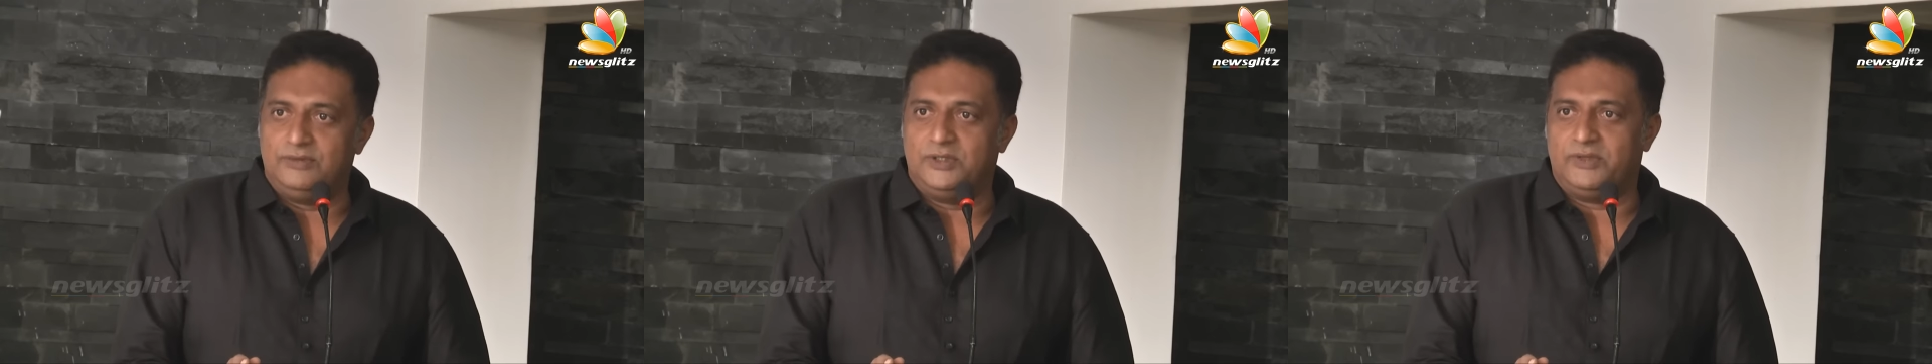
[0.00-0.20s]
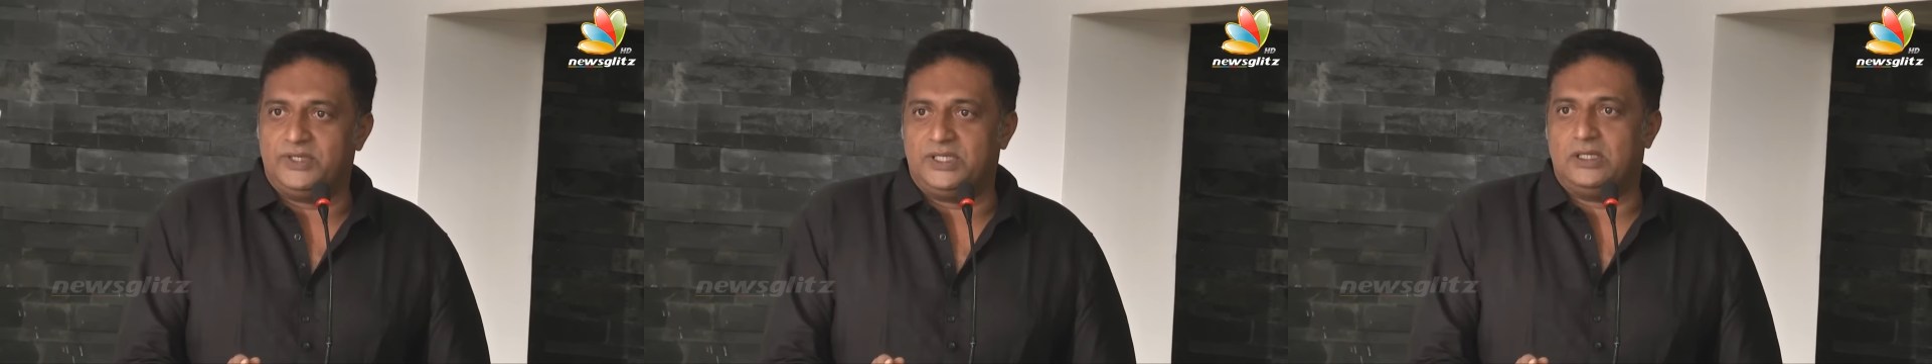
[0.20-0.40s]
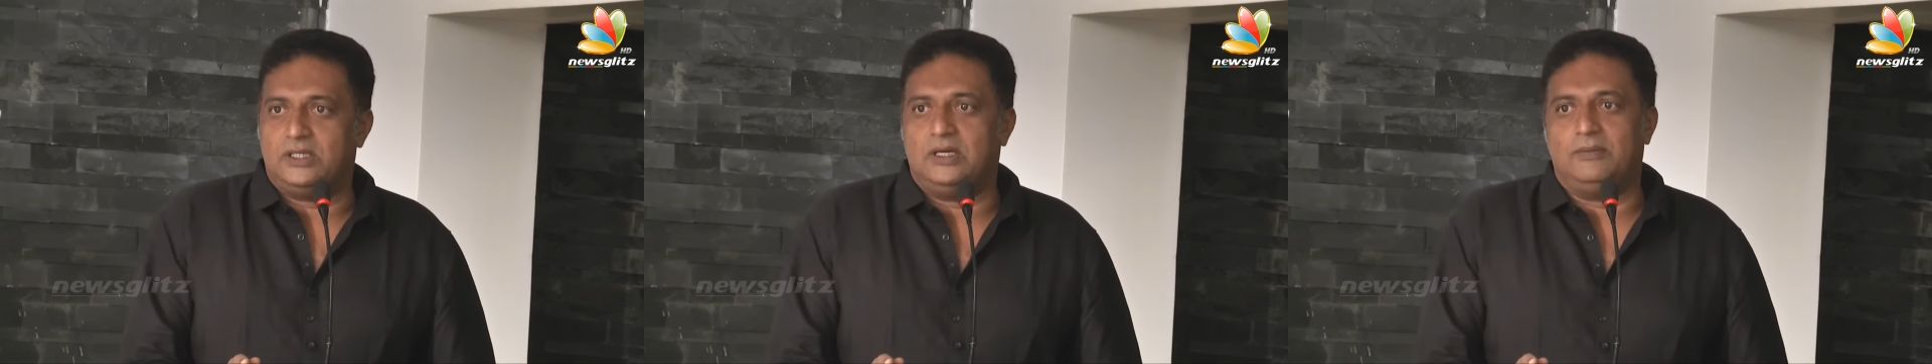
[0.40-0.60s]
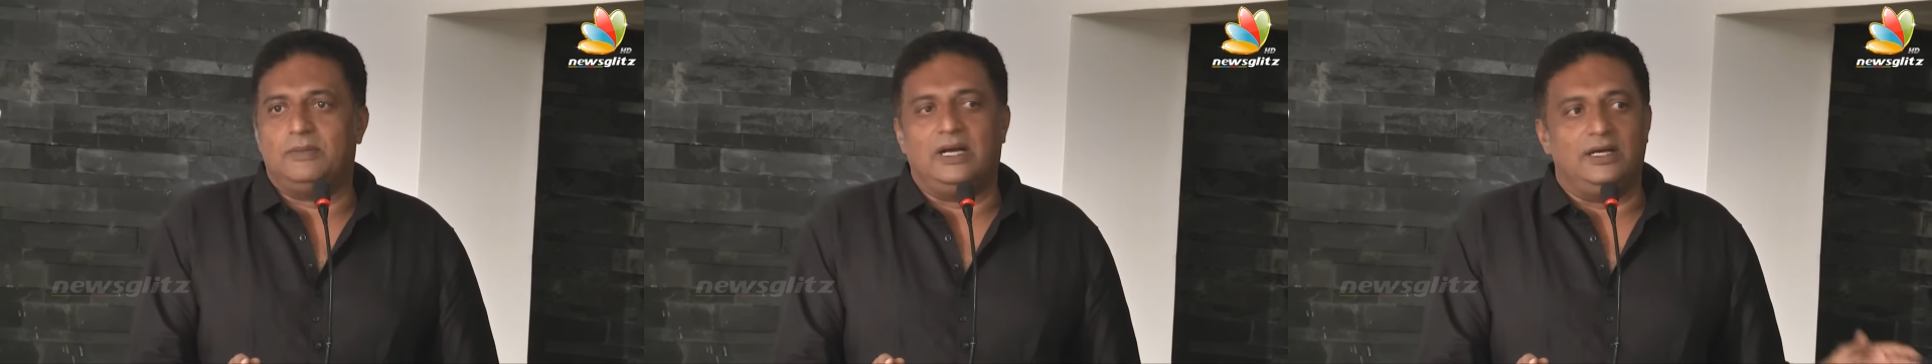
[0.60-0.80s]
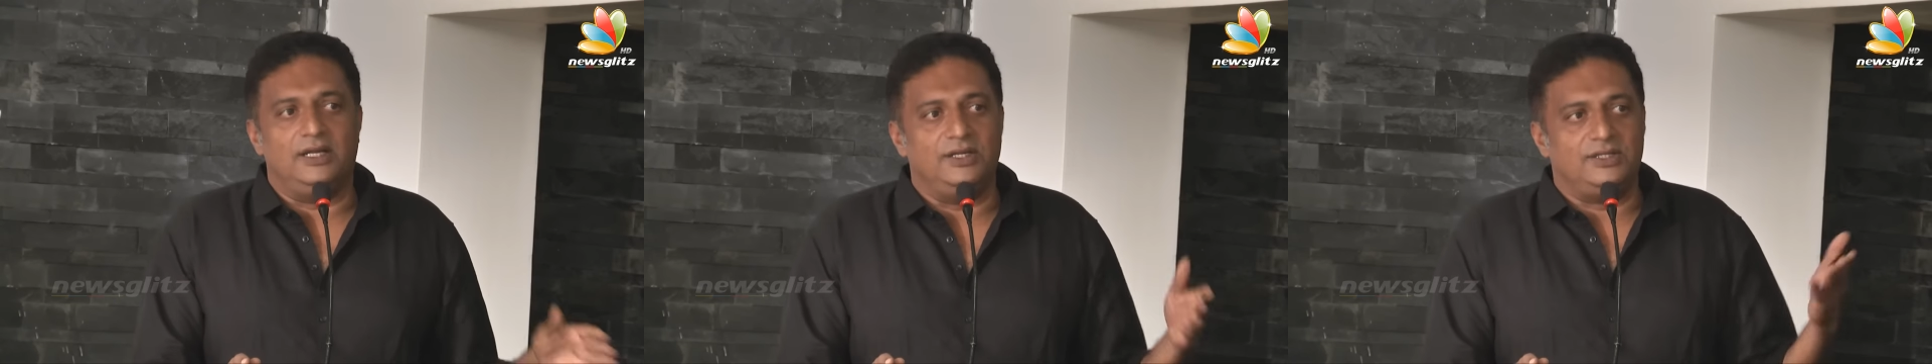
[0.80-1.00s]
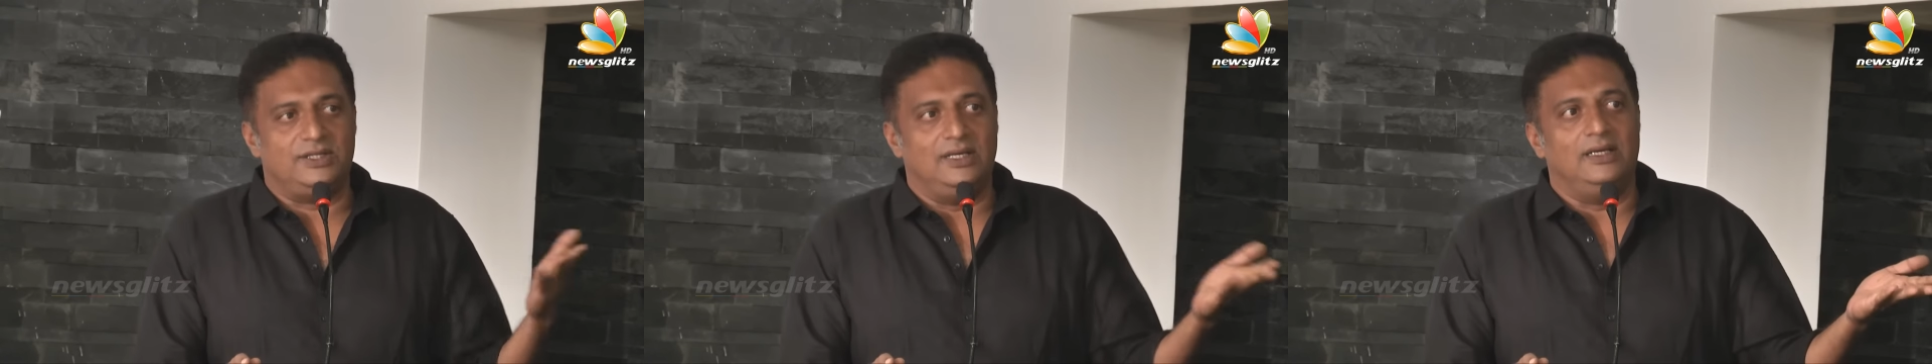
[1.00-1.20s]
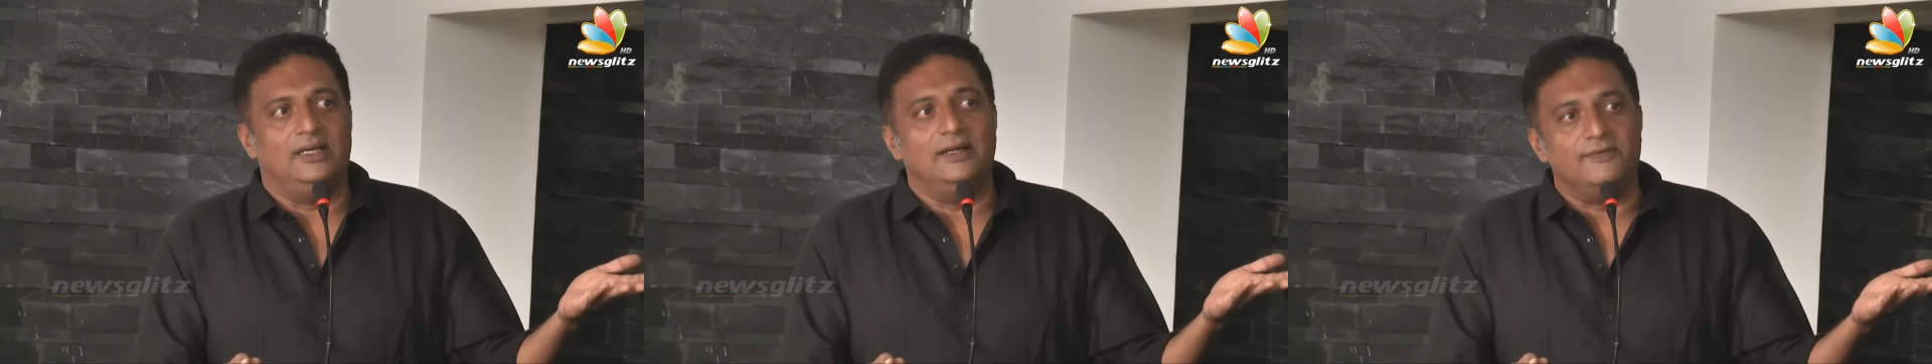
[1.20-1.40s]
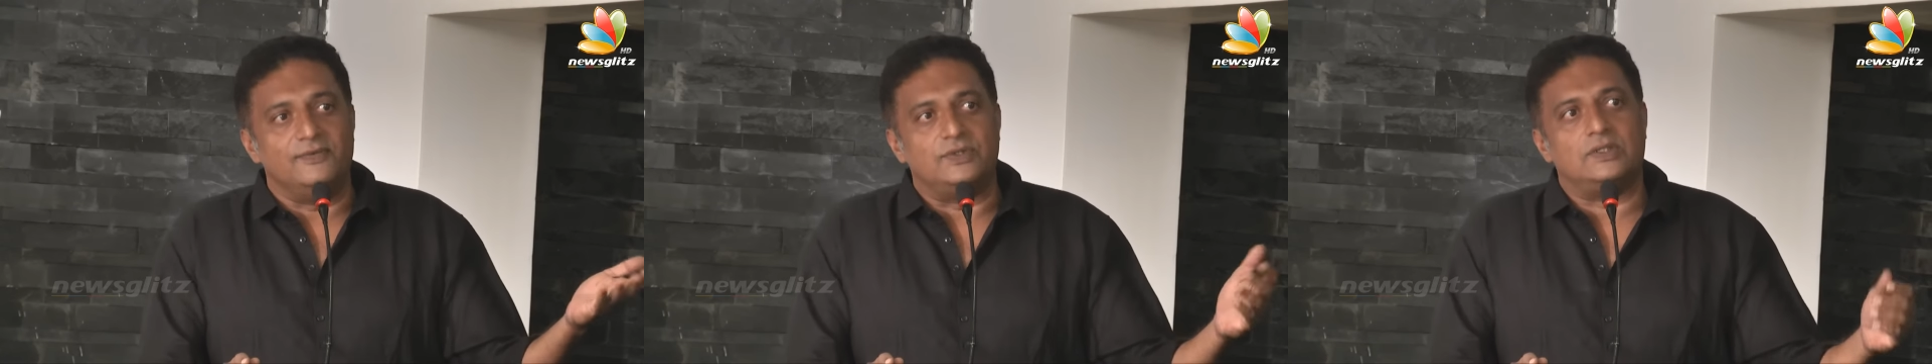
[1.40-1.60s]
with Ashwatthaman and he still
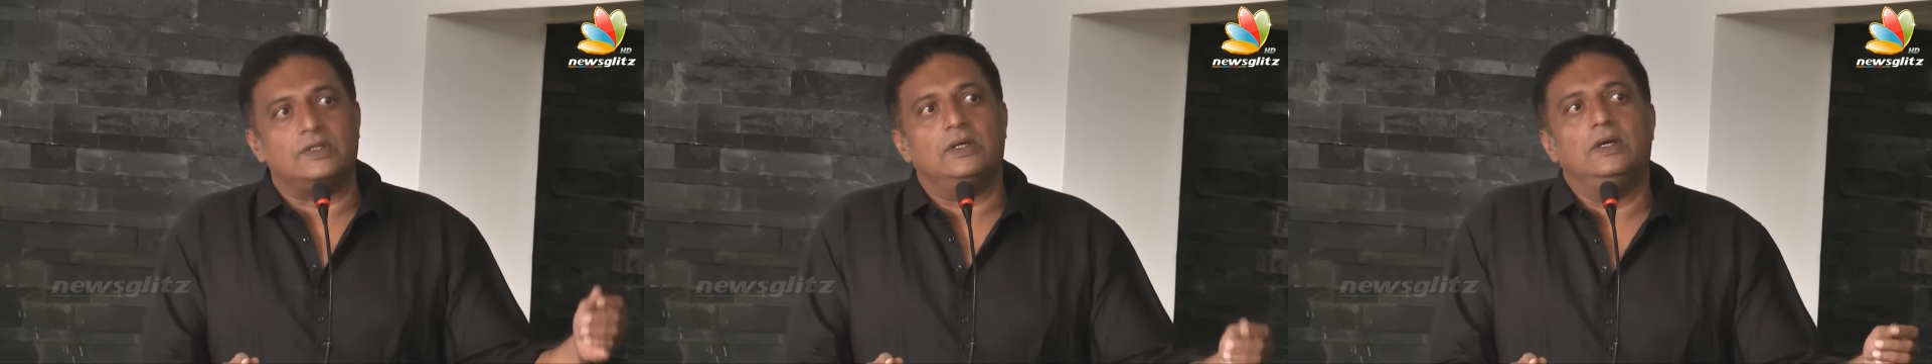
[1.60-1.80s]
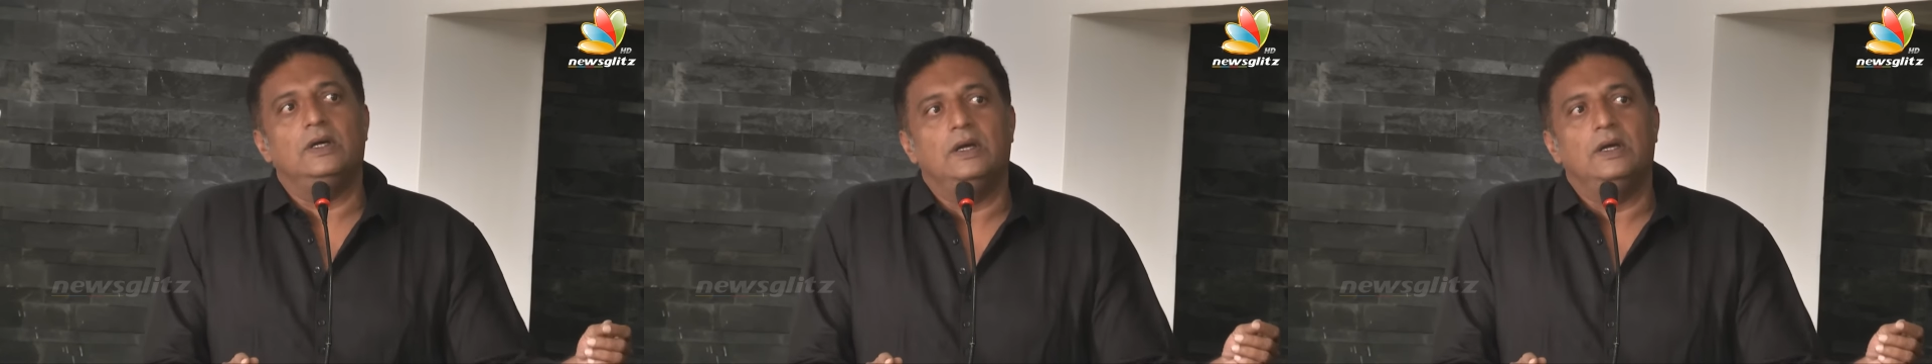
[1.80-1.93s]
lives